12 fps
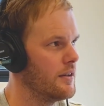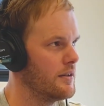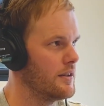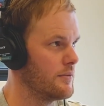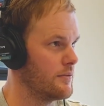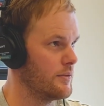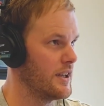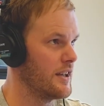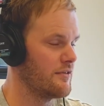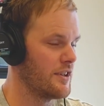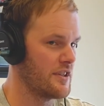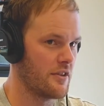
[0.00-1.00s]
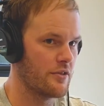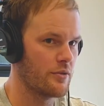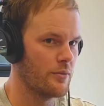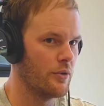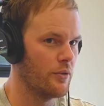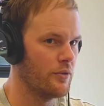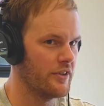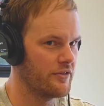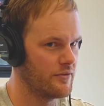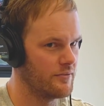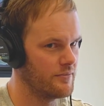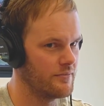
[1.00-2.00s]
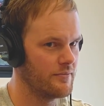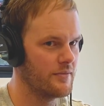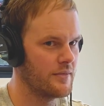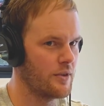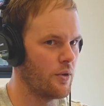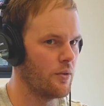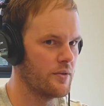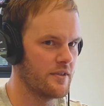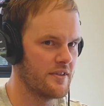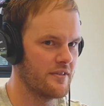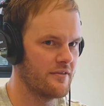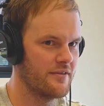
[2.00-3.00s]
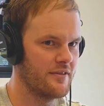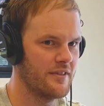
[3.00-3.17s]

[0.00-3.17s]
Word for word: again, we get research from all different corners of,